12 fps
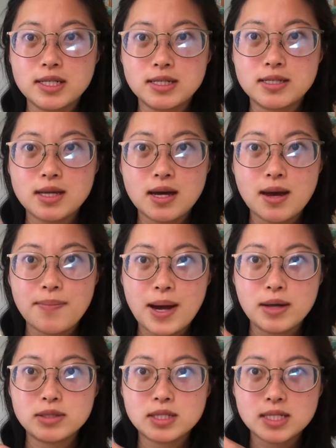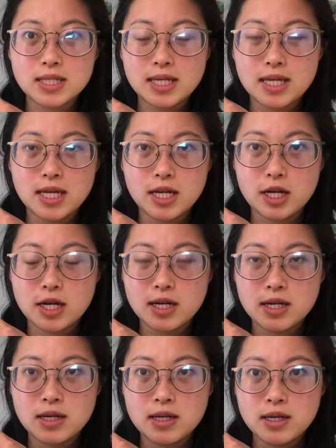is about to here.
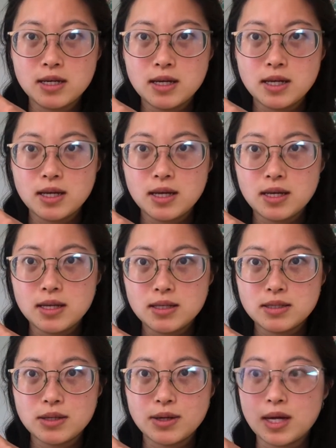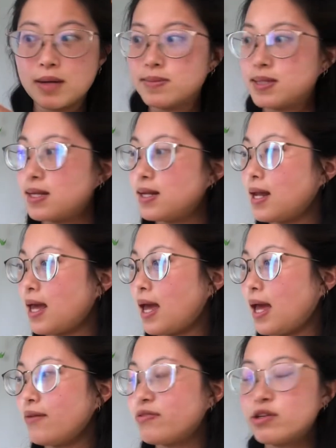So it comes in an
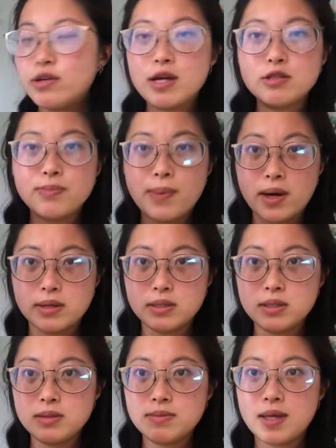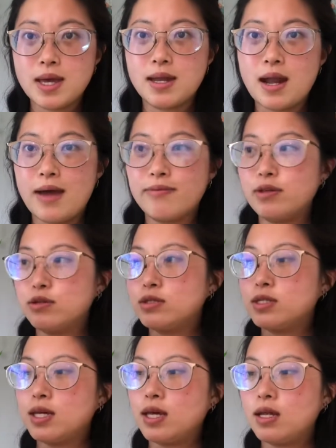8 fluid ounce bottle, and I've
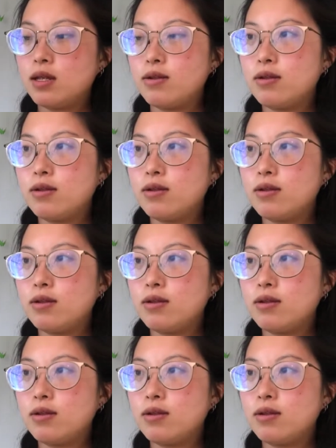used it